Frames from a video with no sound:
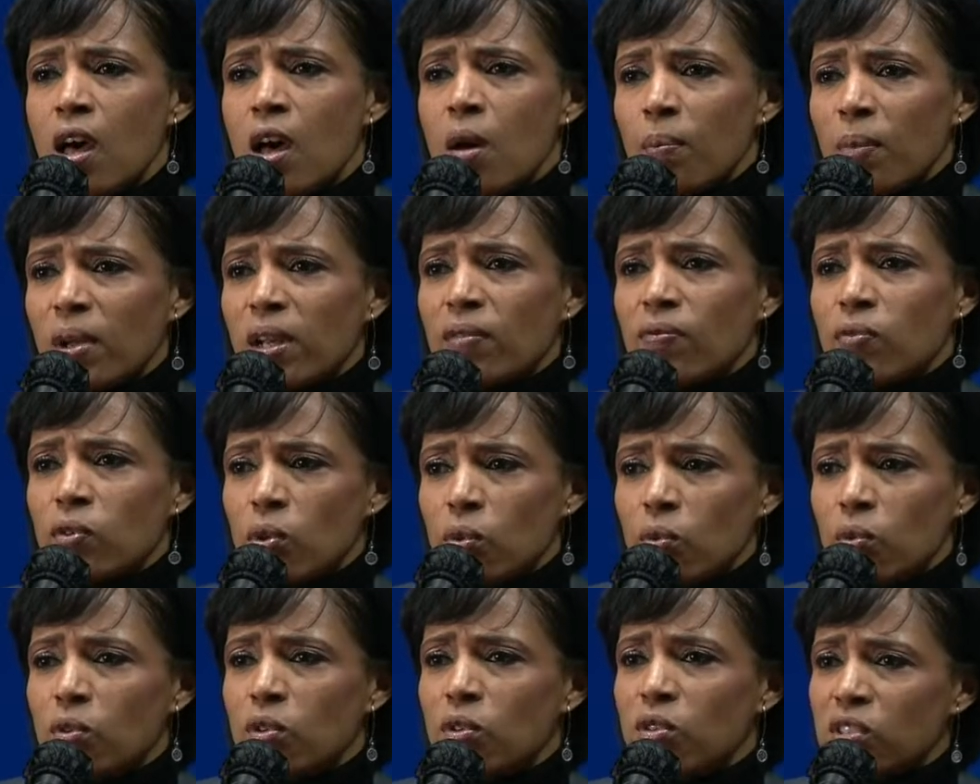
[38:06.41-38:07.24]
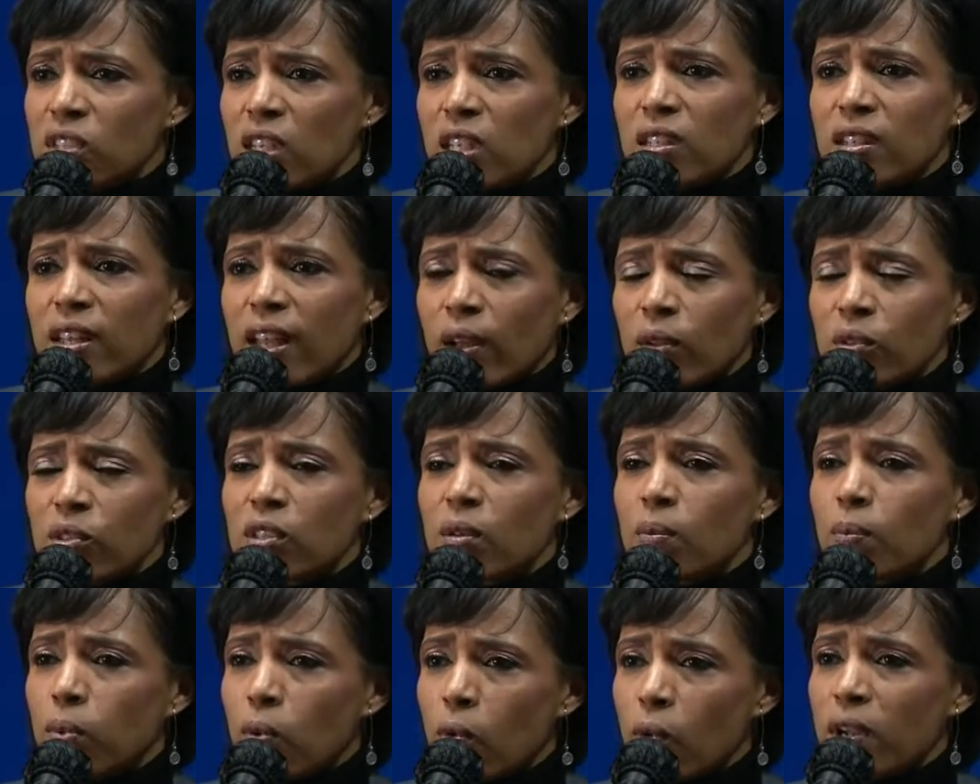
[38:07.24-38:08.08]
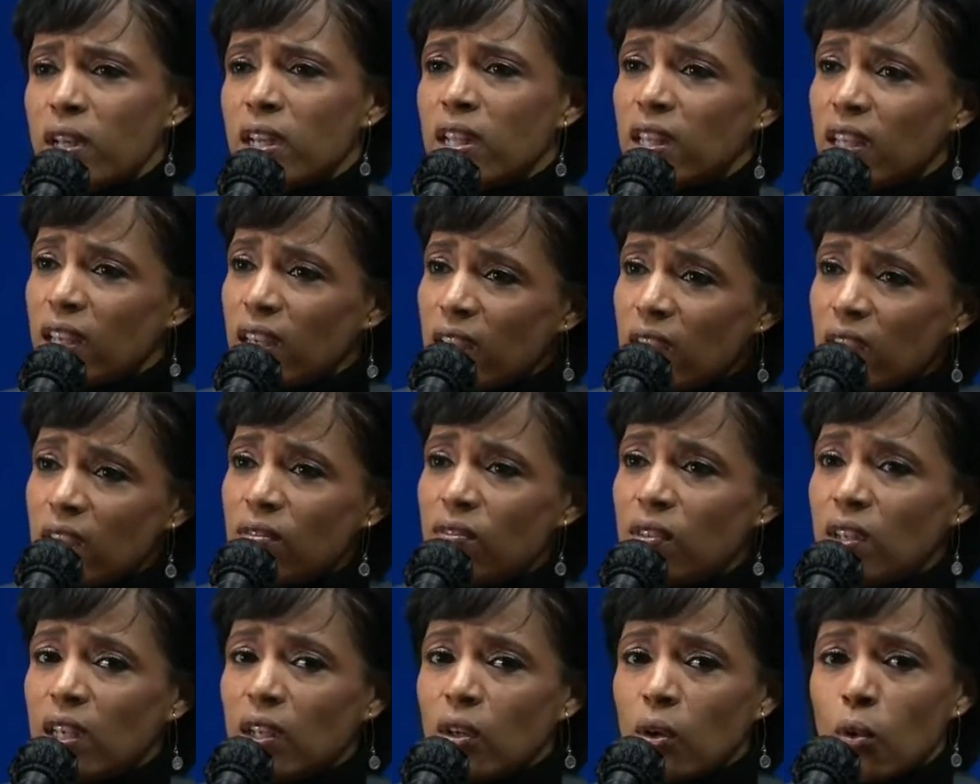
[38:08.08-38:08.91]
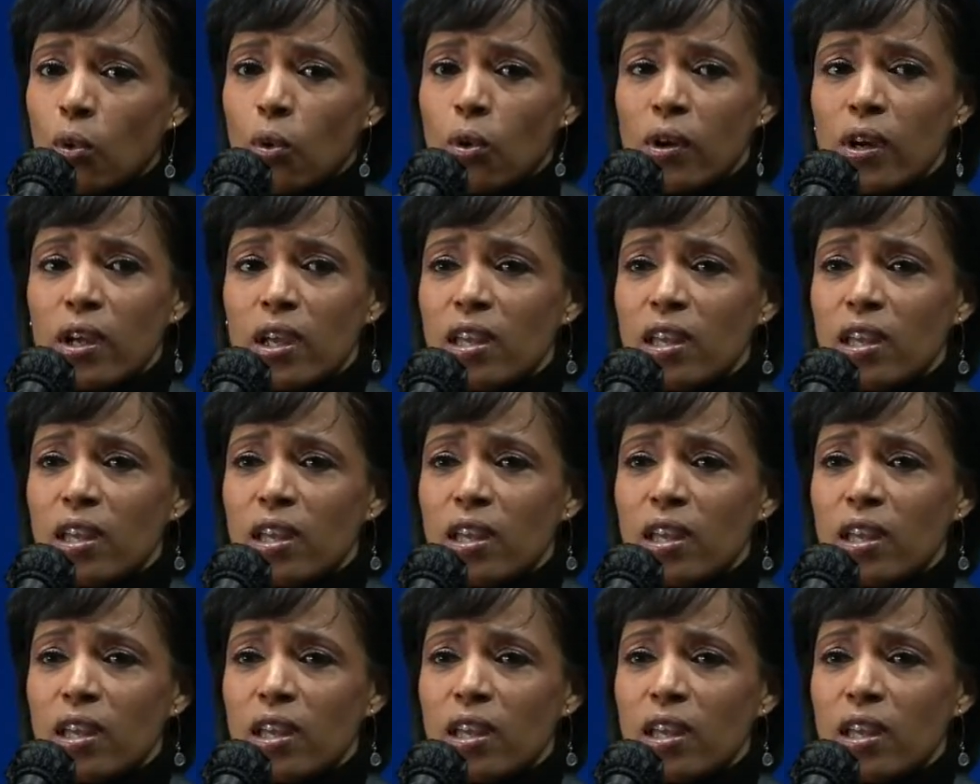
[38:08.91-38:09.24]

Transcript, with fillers: But if you sit down some point in the evening or